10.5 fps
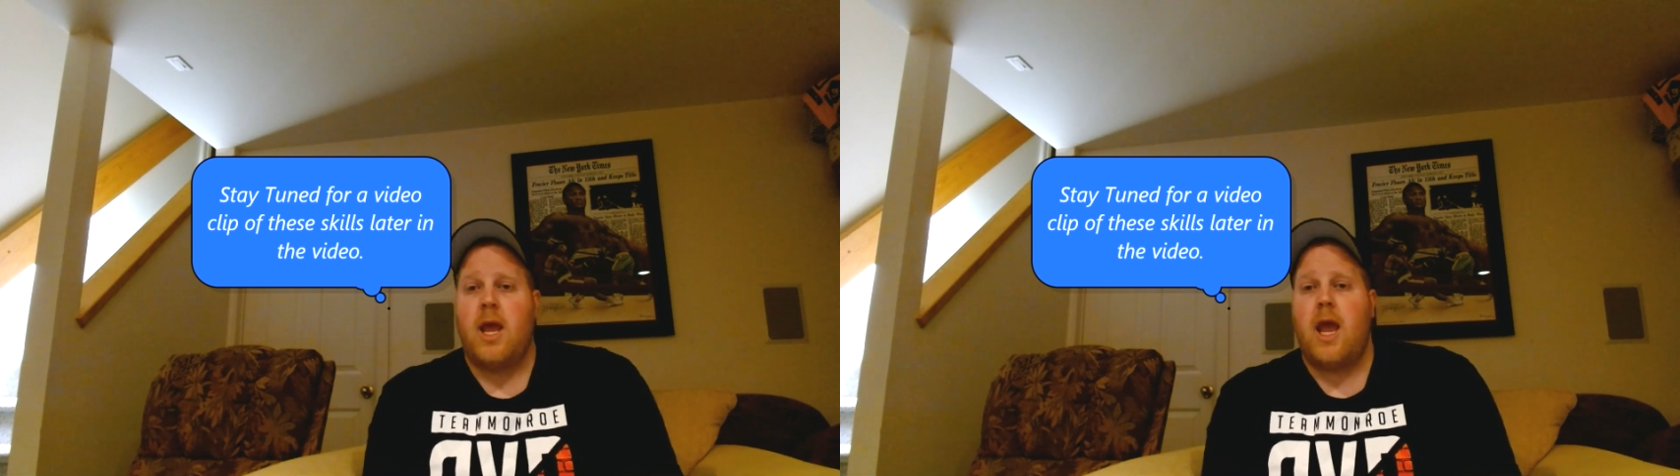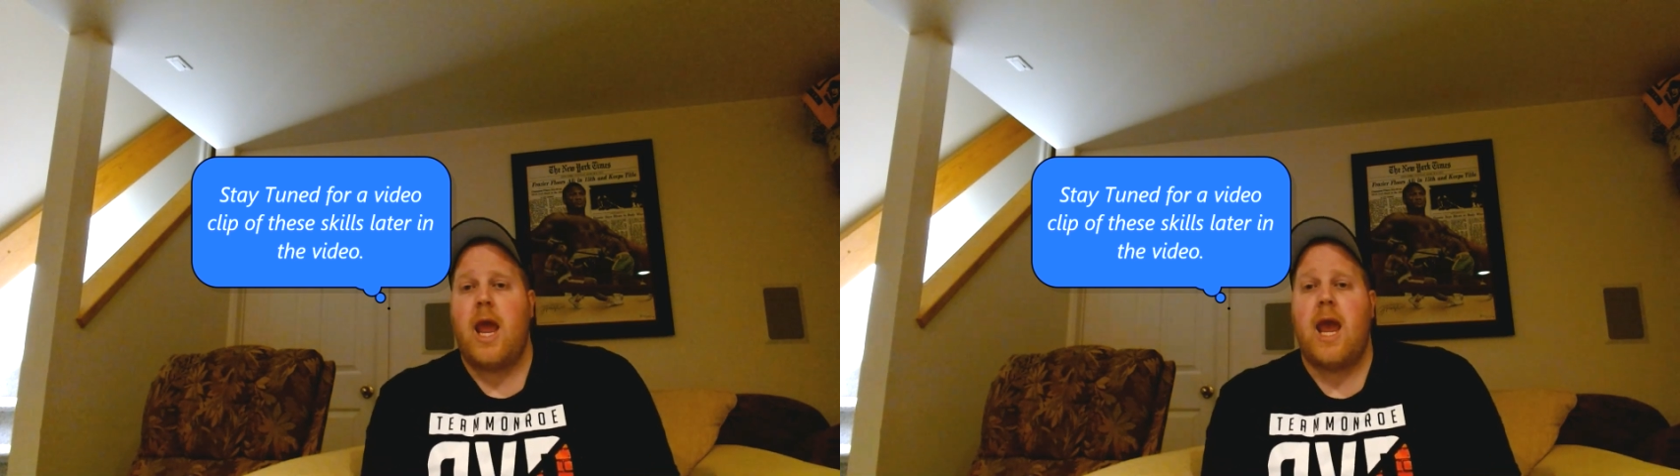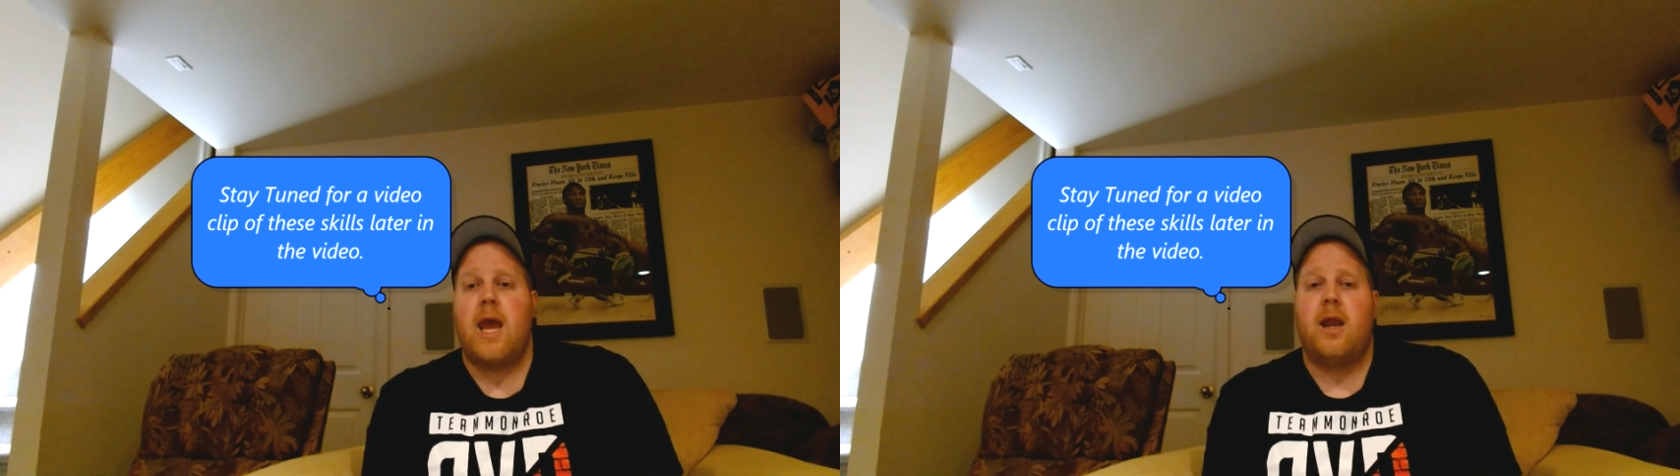
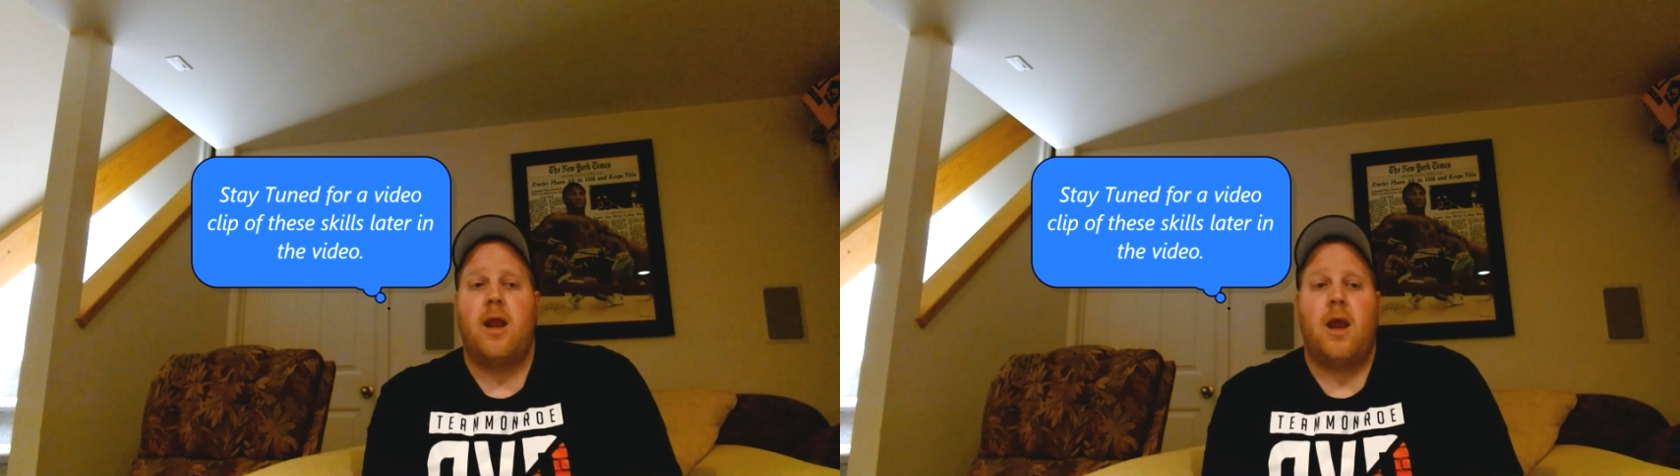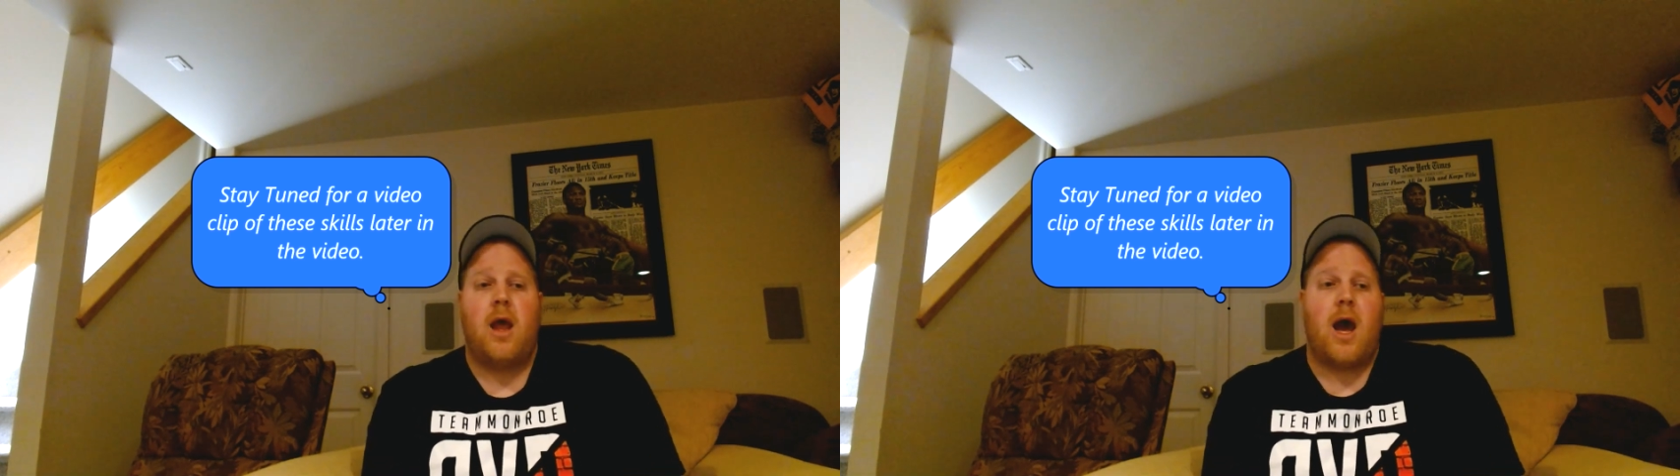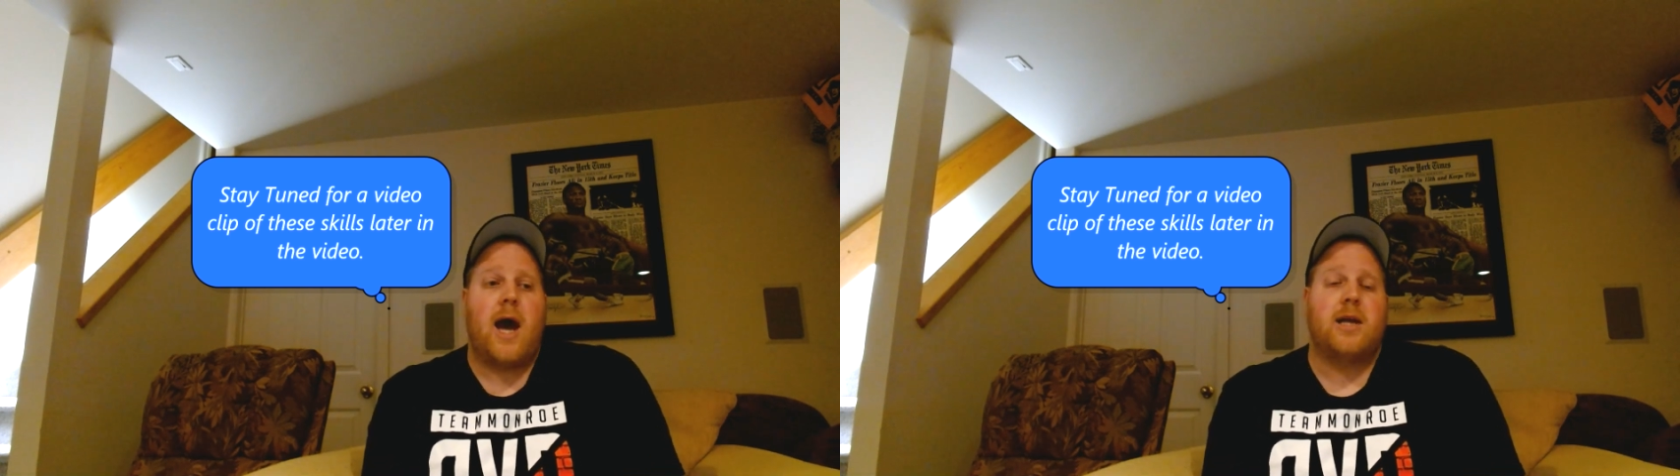And
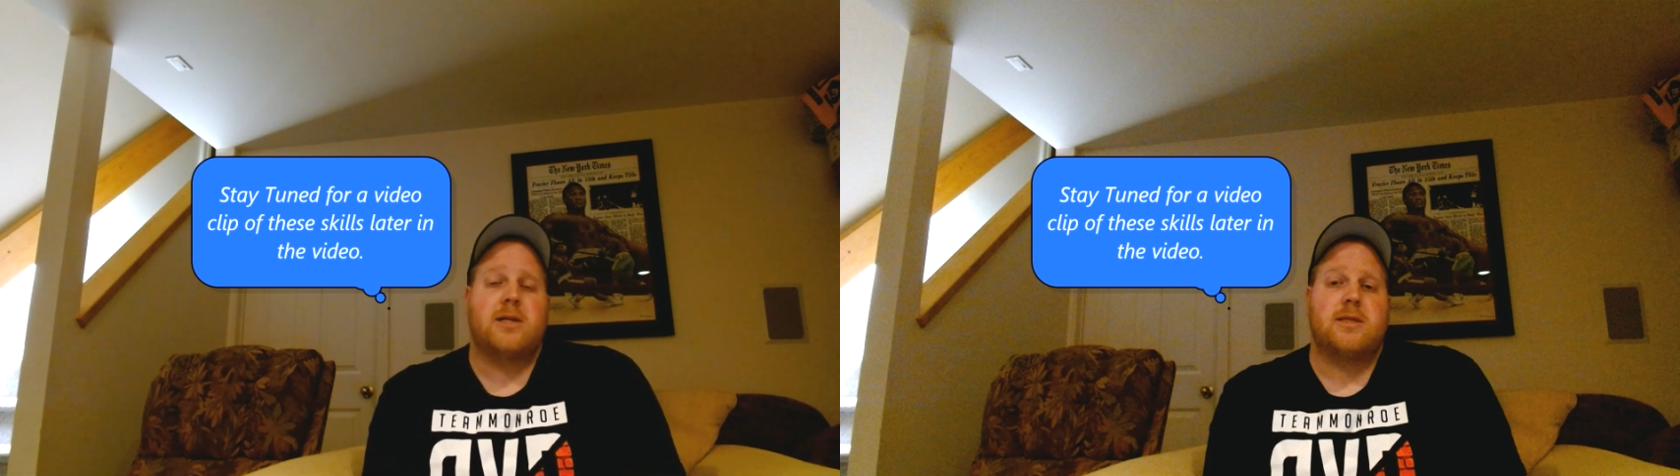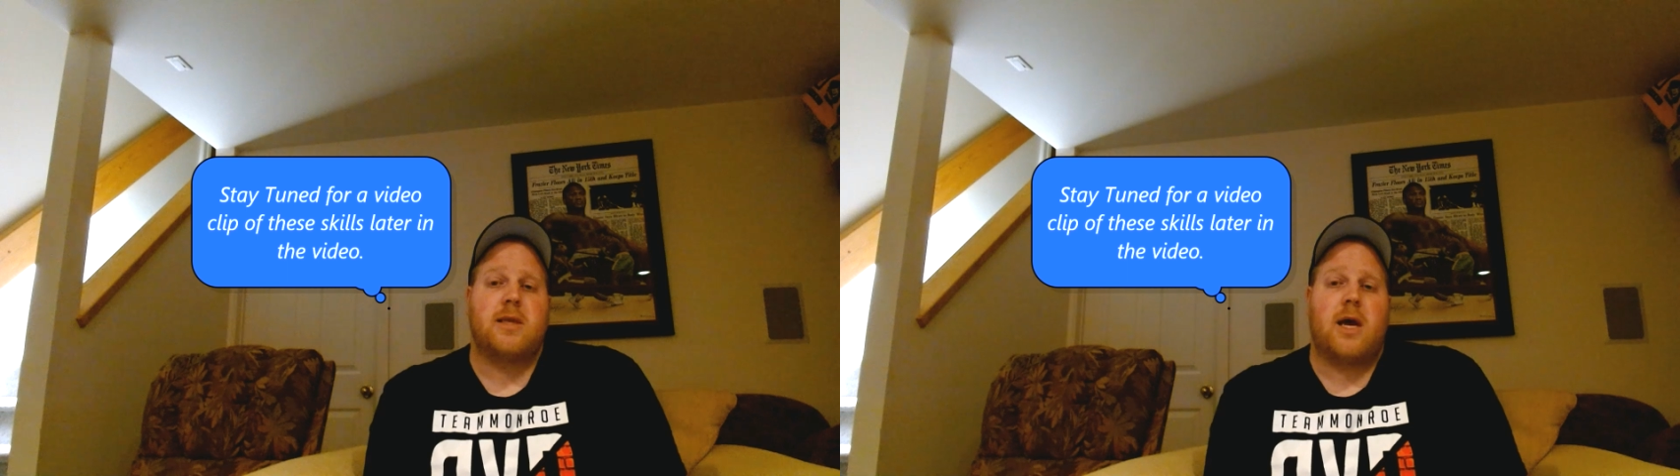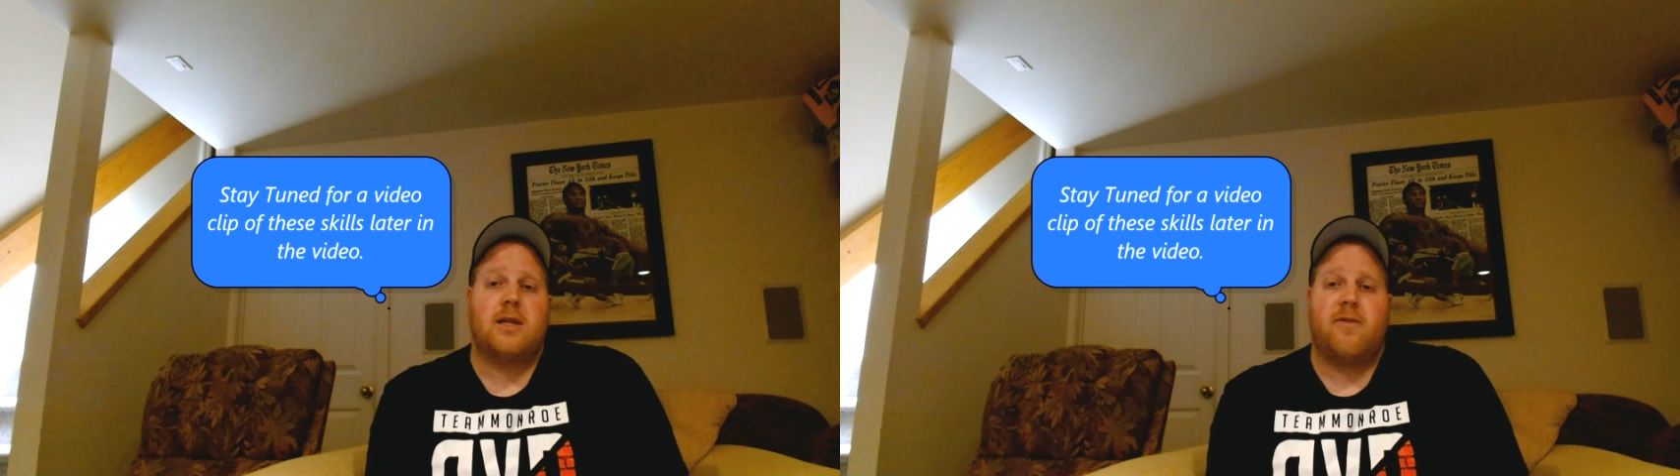I just
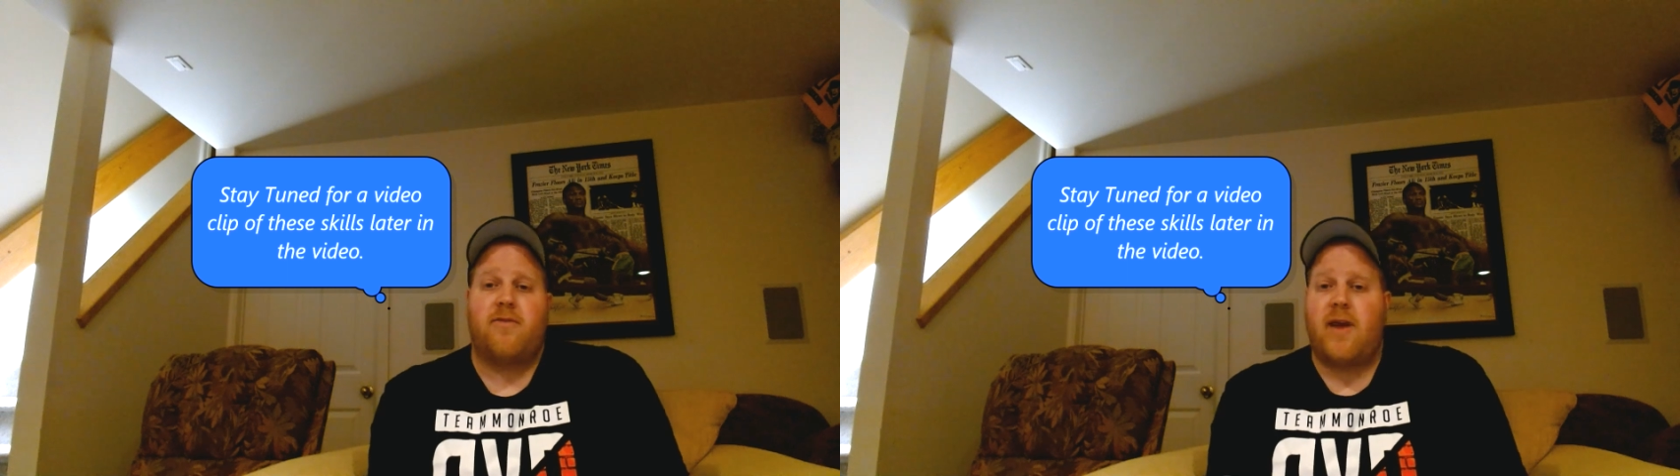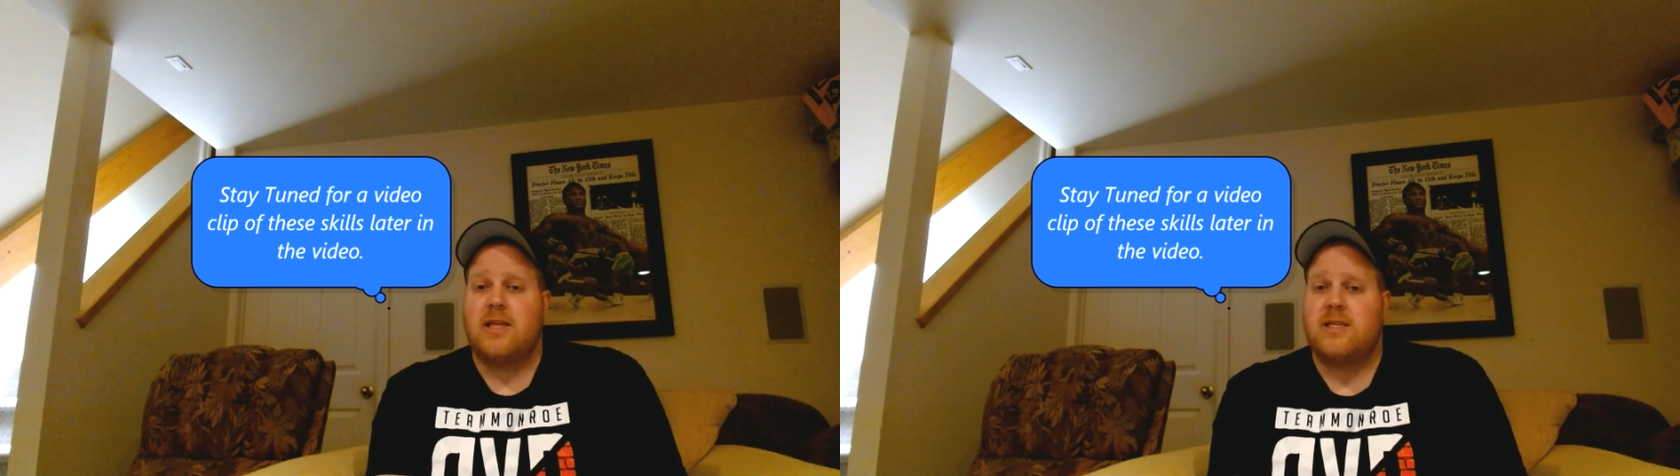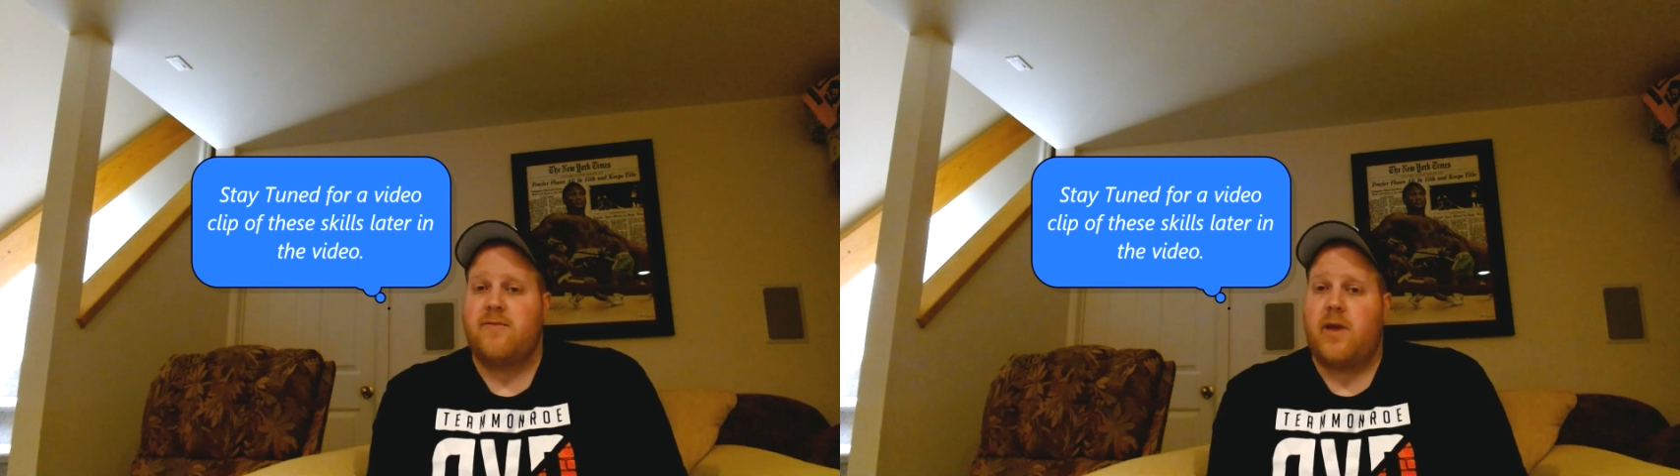thought
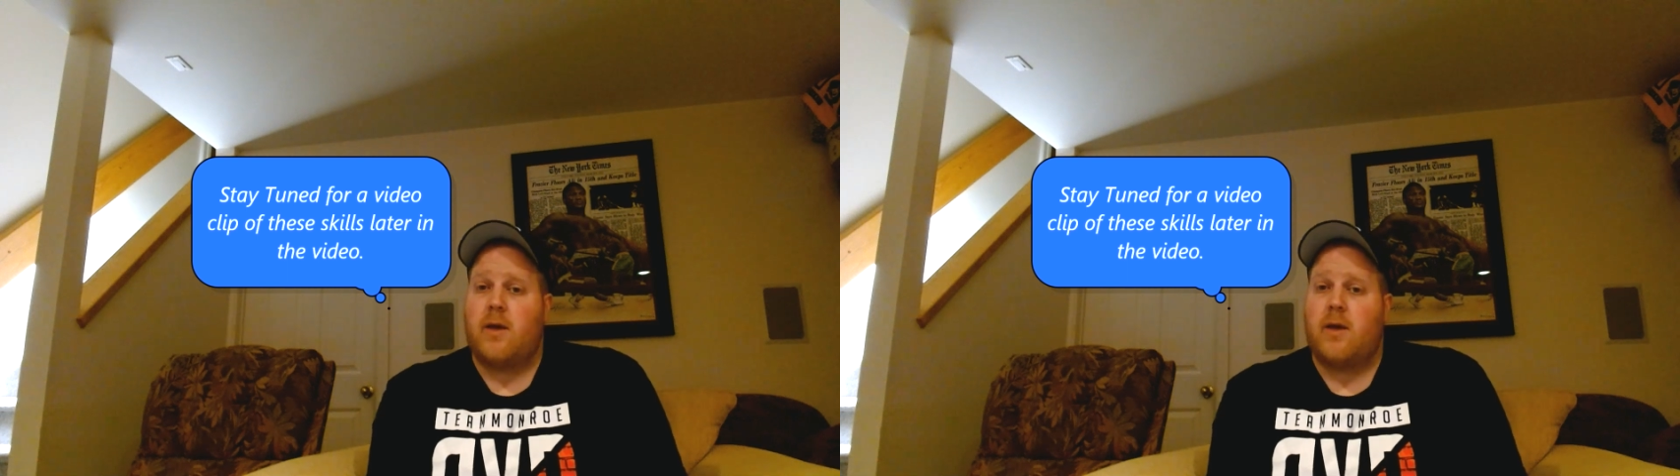defensively,